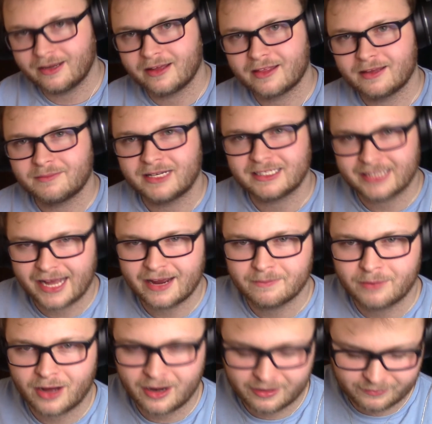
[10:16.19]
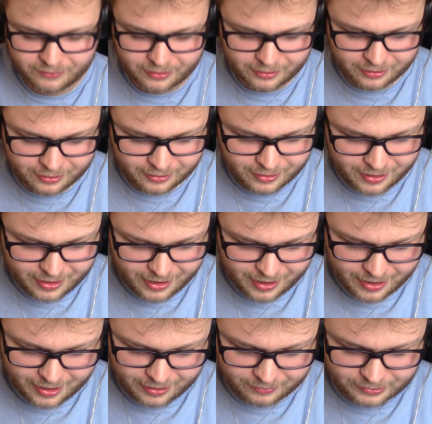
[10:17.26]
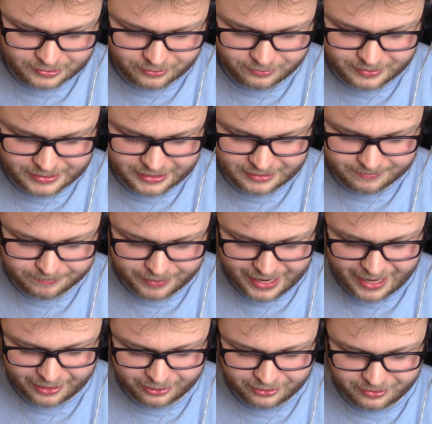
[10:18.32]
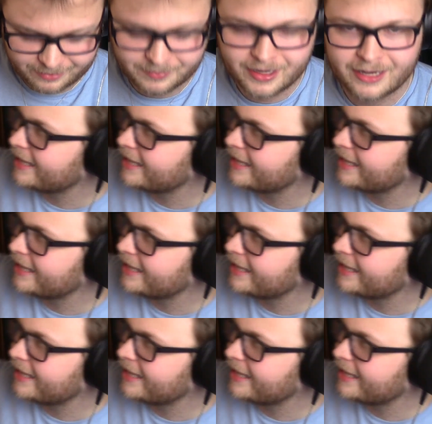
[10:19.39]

I think my dad bought it for her. And it was always in the bathroom.